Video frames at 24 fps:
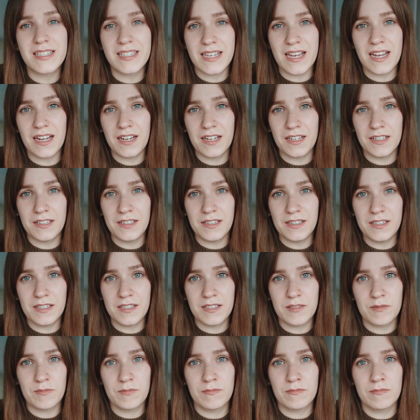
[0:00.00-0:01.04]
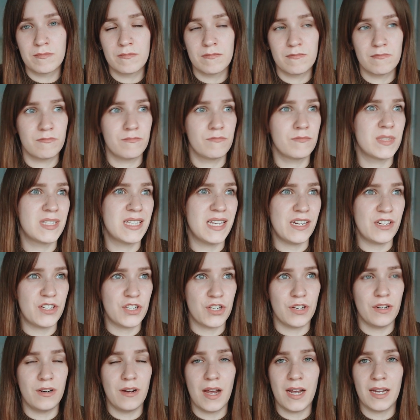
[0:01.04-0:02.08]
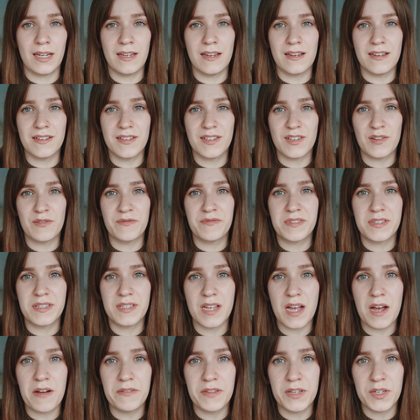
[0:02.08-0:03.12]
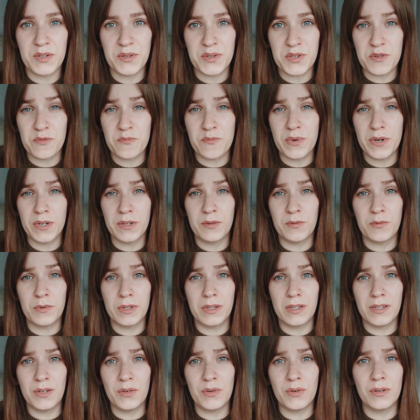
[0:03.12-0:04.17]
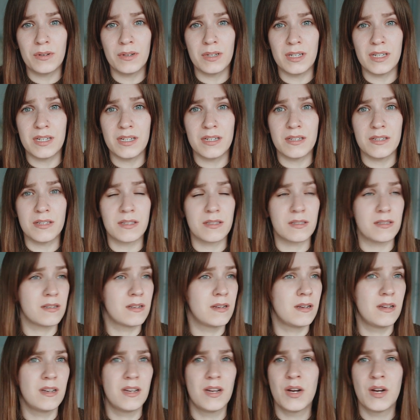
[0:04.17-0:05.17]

second section, I guess, of stuff that you should bring with you is